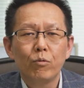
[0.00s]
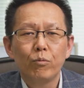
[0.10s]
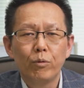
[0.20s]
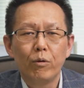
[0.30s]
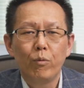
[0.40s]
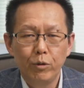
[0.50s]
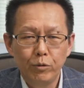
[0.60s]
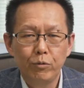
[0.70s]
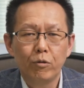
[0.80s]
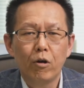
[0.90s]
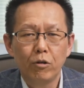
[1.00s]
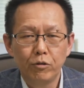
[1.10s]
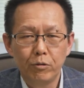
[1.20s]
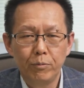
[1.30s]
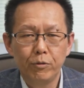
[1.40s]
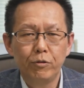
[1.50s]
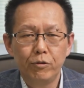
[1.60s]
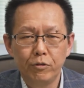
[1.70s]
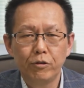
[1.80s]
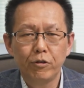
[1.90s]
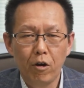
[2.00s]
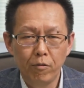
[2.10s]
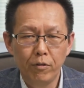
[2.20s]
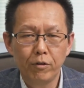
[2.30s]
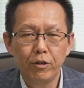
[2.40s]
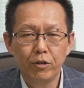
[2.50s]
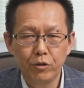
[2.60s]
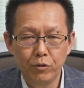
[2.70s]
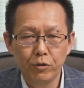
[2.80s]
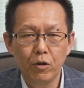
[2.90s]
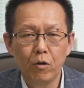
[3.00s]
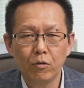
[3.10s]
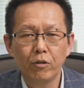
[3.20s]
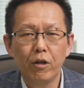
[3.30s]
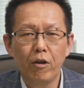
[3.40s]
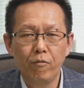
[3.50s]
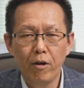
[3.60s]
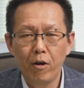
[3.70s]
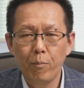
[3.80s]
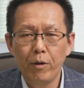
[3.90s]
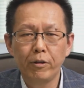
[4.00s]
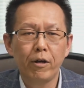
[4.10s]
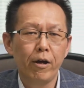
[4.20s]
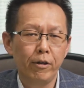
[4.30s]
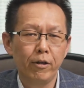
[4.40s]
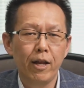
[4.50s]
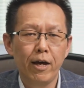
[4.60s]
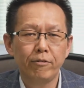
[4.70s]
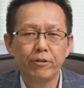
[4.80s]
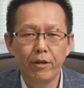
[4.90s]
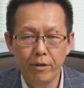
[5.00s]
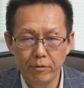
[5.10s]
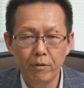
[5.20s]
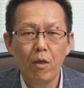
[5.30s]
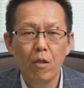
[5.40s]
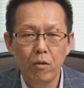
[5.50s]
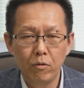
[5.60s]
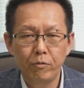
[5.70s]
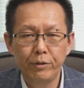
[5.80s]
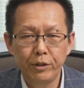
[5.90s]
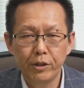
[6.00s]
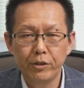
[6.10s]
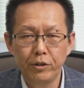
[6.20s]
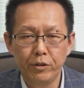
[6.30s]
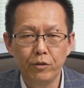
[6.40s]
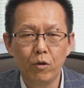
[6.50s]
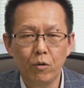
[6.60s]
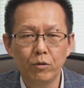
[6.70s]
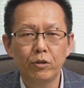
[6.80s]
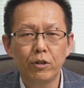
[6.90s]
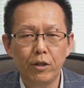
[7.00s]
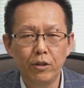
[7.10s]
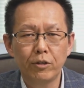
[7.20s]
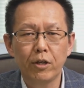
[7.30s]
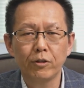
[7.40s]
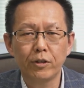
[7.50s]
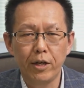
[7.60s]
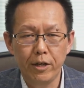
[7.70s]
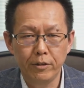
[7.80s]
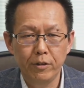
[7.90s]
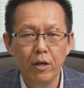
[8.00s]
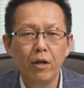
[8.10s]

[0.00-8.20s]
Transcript: We wish to contribute to solving issues on environmental and life science through researches on statistical science,